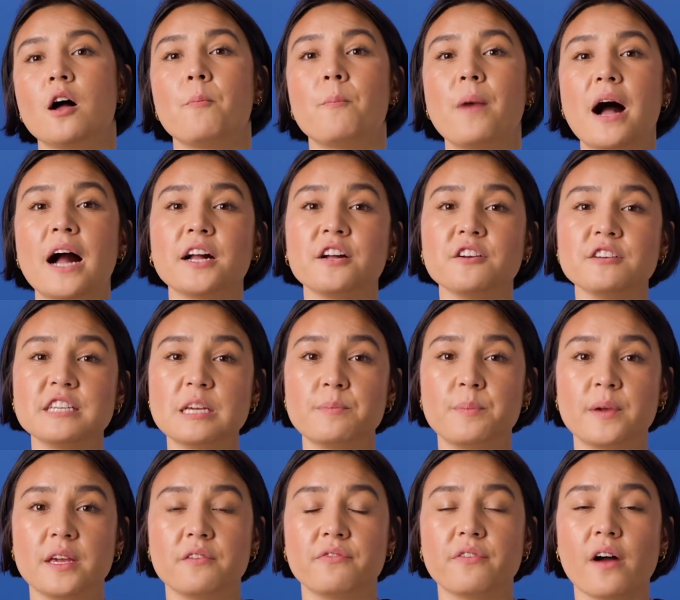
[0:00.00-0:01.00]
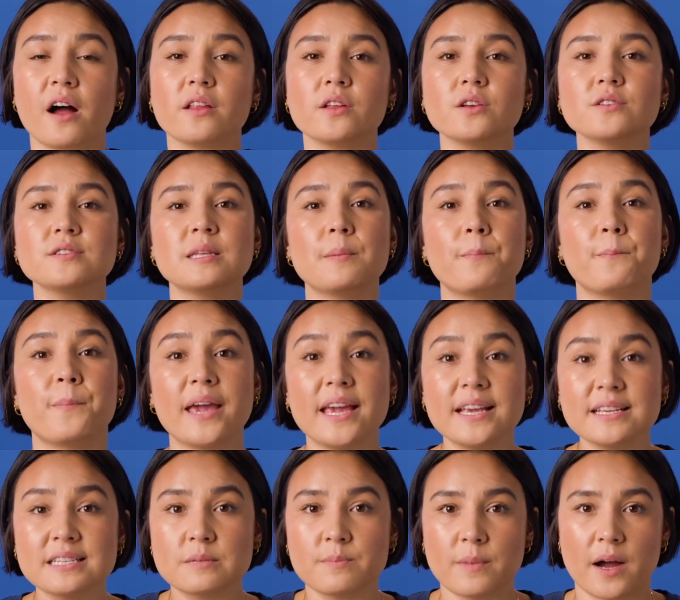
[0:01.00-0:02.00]
MongoDB follows the
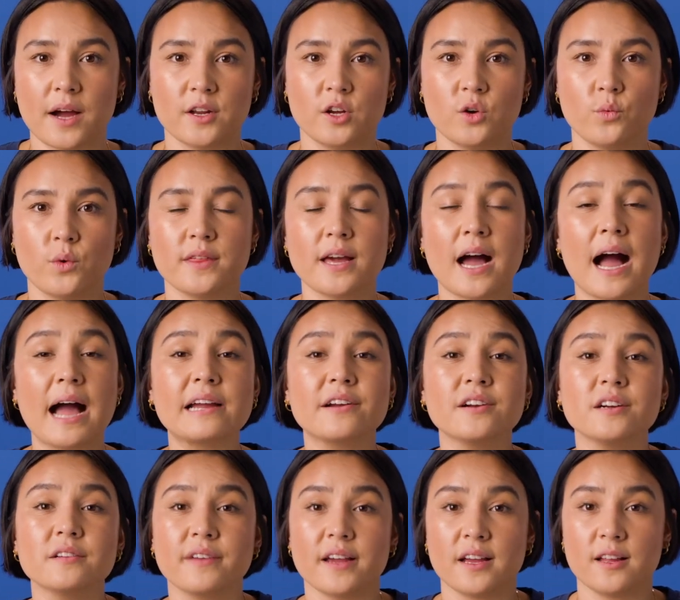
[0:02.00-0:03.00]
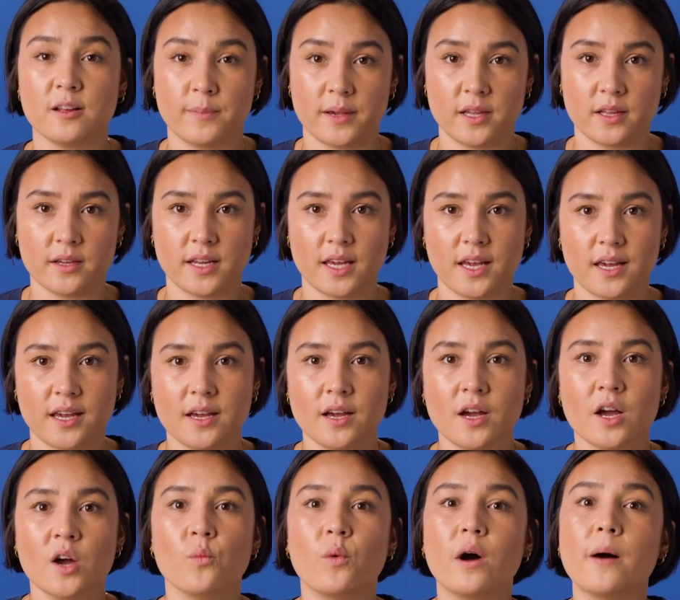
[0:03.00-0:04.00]
base model with higher availability,
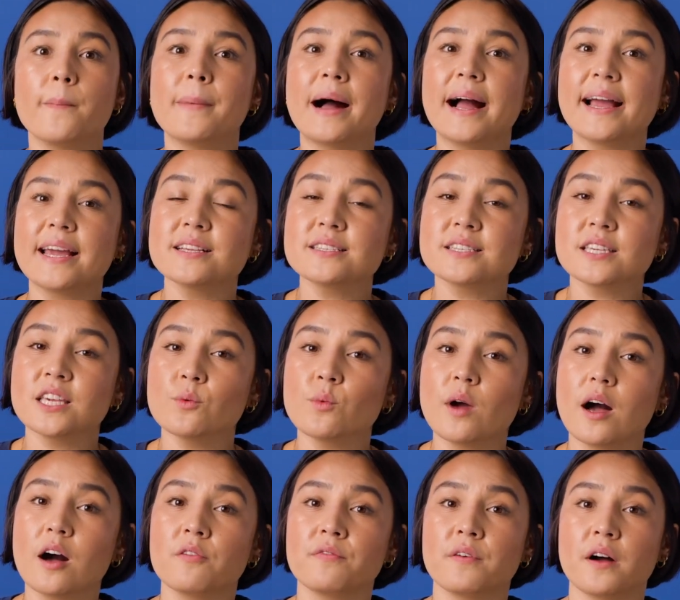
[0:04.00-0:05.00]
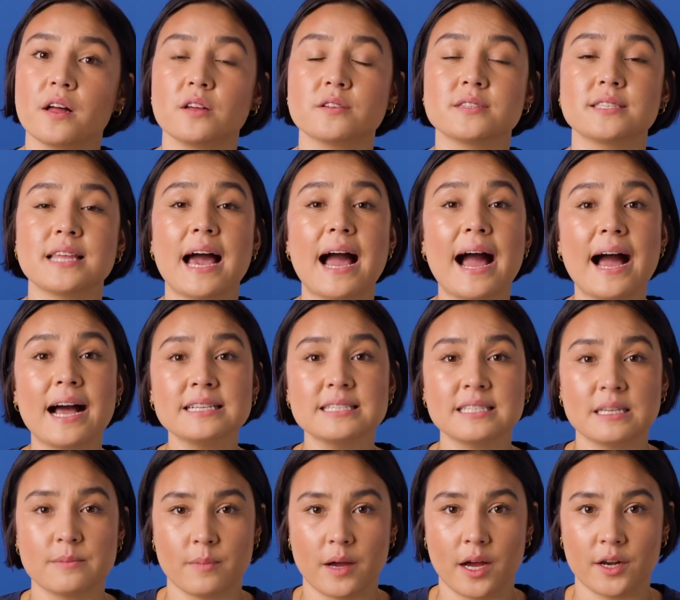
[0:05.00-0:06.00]
while MySQL follows the
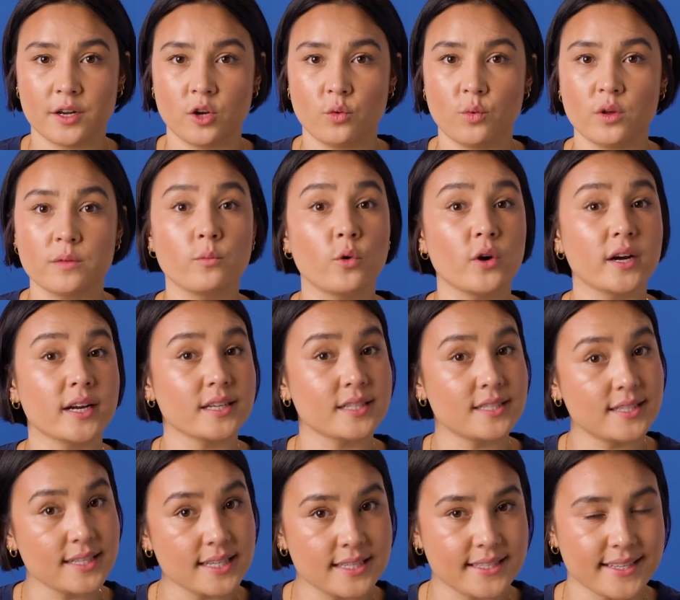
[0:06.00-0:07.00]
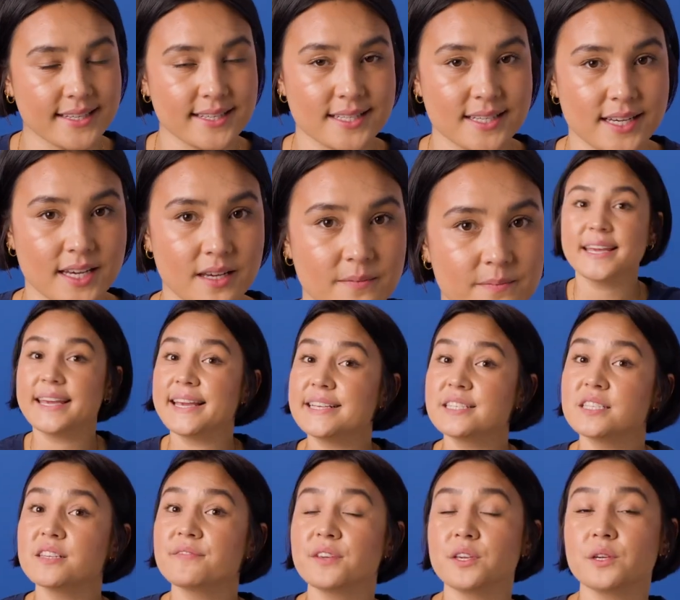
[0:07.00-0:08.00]
ACID model with more consistency.
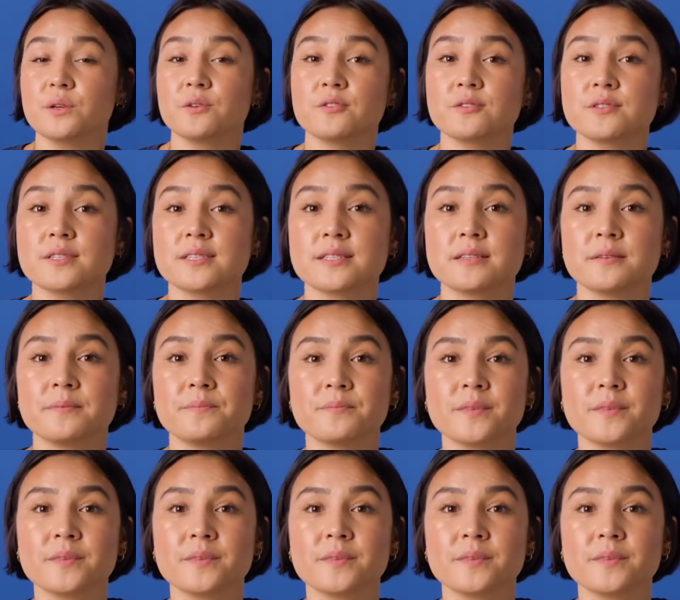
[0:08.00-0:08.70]
Ease of use.